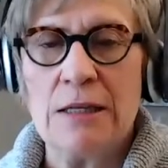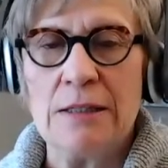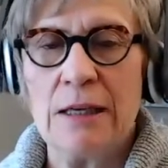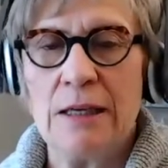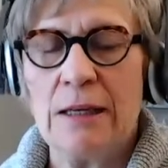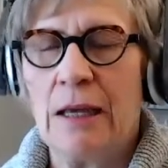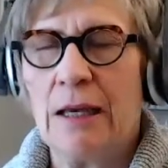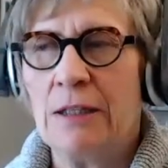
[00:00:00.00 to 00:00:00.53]

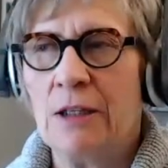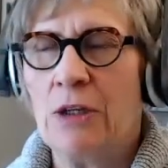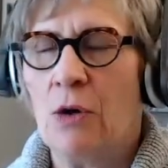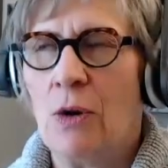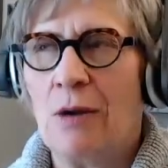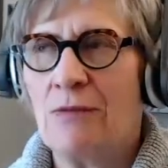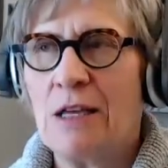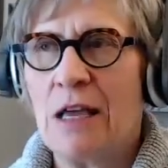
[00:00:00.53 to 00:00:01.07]
and you know,
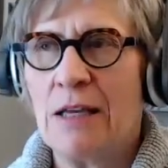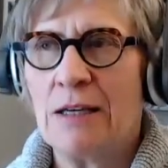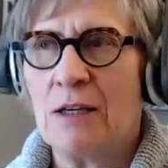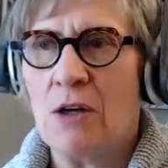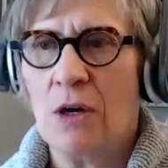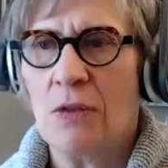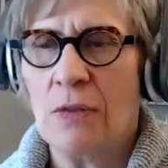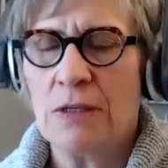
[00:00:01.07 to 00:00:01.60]
I've taken
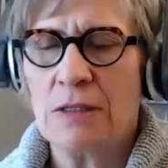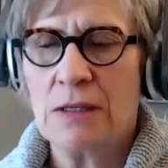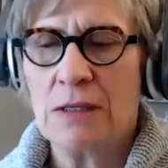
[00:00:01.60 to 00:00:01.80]
on this